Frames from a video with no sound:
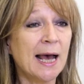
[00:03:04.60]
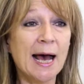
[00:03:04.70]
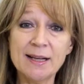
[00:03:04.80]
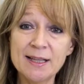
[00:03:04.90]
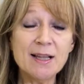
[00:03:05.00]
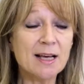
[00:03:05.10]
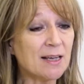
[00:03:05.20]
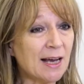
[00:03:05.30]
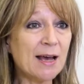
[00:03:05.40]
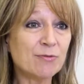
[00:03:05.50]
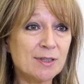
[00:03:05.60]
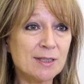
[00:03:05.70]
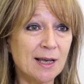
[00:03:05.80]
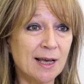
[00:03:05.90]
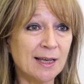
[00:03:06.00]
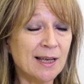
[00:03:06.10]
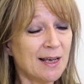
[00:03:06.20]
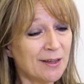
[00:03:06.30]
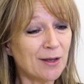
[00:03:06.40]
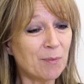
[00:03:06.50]
And in that, I have to say
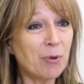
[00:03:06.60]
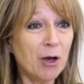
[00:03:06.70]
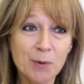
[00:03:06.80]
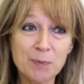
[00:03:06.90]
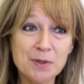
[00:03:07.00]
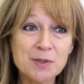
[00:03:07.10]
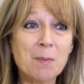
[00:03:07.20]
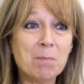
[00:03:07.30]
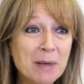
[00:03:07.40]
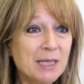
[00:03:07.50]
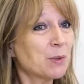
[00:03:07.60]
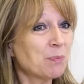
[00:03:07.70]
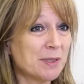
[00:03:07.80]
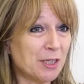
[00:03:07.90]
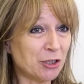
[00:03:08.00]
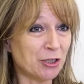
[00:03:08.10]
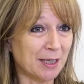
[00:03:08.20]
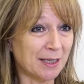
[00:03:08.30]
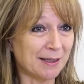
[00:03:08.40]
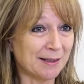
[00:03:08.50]
that purpose beats
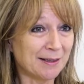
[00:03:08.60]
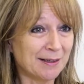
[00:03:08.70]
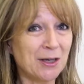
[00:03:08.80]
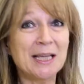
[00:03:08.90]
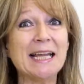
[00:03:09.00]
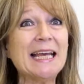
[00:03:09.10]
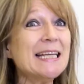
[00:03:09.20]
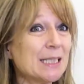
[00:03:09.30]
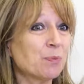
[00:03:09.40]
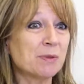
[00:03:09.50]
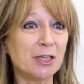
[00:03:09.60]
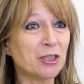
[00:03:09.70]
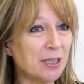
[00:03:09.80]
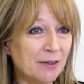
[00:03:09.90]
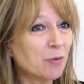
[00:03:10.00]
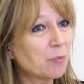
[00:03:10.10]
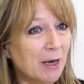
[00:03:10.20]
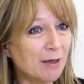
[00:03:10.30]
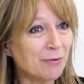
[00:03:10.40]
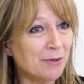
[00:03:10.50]
positioning. It eats positioning for
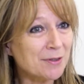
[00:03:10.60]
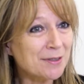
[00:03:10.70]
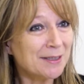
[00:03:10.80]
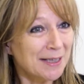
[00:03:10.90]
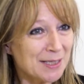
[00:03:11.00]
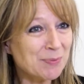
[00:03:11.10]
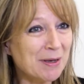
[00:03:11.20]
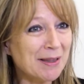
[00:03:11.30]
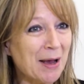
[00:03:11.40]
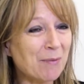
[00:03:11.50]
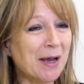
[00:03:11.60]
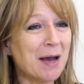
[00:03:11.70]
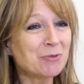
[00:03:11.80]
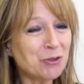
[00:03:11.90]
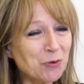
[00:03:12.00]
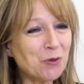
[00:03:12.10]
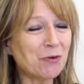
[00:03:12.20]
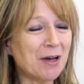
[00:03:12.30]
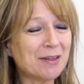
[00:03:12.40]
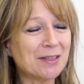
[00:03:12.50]
breakfast. Let's put it that way. I'm sure you've
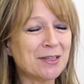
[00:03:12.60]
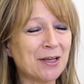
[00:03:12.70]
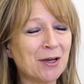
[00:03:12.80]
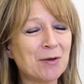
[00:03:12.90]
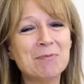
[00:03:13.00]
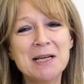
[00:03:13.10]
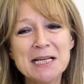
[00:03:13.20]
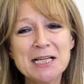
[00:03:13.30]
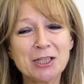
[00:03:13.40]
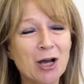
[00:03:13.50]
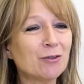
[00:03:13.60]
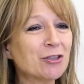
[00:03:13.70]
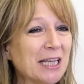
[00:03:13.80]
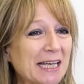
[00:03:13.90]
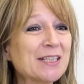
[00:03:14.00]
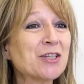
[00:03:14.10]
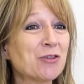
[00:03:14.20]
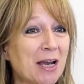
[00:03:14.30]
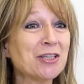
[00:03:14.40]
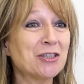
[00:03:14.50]
heard the term culture eats
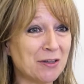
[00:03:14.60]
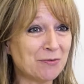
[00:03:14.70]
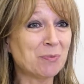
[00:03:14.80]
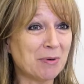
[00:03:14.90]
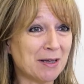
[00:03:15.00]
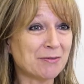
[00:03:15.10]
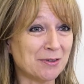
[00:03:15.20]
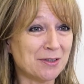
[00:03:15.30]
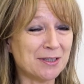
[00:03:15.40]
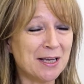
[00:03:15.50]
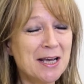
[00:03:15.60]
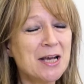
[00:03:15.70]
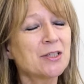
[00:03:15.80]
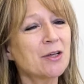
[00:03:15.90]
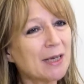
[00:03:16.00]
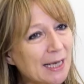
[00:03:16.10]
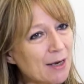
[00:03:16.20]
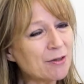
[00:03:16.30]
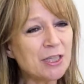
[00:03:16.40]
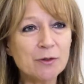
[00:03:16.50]
strategy for breakfast. So
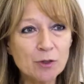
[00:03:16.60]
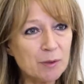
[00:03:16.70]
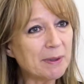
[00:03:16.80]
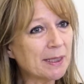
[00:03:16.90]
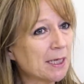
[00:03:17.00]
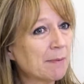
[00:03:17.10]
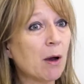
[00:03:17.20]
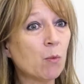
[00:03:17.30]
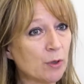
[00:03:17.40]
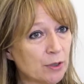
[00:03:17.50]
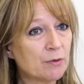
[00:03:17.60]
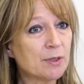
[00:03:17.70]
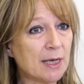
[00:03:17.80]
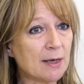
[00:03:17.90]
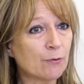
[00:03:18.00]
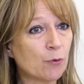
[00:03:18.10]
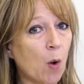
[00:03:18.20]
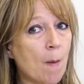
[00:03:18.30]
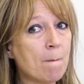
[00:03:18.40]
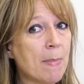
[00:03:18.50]
clarity, you've got to be clear about what you stand for
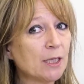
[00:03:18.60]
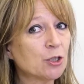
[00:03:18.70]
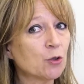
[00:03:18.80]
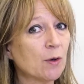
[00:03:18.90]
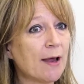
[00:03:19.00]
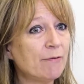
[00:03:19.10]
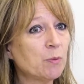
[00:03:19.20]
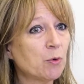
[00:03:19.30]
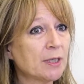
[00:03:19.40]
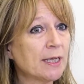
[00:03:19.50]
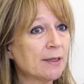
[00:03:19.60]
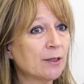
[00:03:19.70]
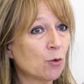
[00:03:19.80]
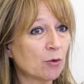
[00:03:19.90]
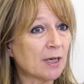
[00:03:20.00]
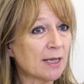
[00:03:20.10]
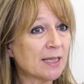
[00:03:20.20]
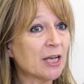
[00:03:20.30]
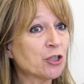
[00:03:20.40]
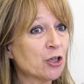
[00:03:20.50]
and make sure everybody in the
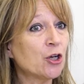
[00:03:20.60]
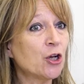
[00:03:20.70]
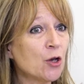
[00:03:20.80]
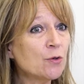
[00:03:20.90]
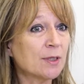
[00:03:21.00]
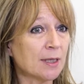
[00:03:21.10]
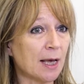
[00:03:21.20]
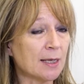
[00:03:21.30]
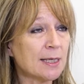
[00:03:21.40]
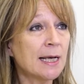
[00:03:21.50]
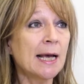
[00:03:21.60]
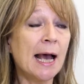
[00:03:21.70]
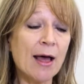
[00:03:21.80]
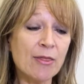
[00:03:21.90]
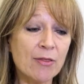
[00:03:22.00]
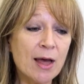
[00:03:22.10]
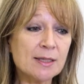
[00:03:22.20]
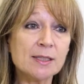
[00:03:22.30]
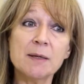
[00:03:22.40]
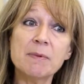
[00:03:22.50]
organisation knows that, and that
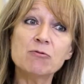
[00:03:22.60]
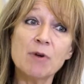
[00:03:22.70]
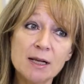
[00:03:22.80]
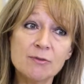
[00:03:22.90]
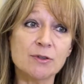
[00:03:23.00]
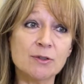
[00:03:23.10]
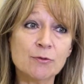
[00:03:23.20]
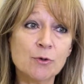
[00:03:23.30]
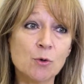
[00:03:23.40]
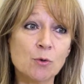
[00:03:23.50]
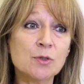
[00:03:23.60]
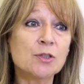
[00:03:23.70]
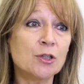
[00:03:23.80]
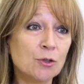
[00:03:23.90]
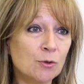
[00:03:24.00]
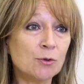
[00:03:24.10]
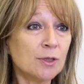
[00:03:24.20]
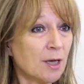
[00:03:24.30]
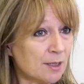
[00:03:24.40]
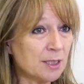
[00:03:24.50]
that's going to be relevant, of course, to your
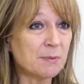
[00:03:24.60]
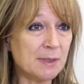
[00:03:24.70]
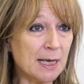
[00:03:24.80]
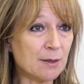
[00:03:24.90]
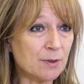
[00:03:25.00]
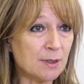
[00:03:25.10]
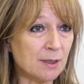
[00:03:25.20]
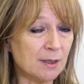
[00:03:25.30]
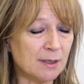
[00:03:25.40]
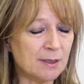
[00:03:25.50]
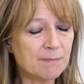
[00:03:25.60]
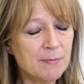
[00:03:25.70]
customers outside.